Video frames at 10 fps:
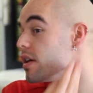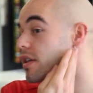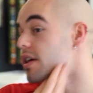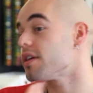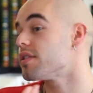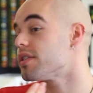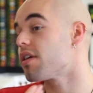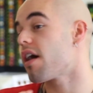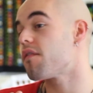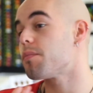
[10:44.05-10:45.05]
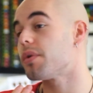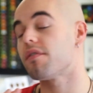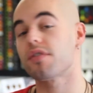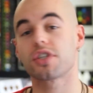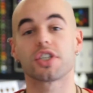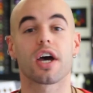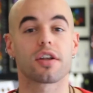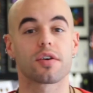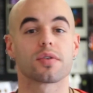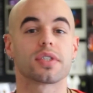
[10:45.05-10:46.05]
Yeah, you still have a bit of a
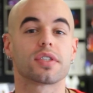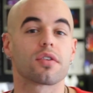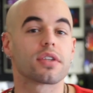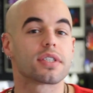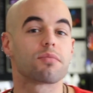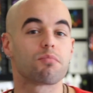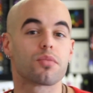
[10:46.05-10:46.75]
shadow, so it's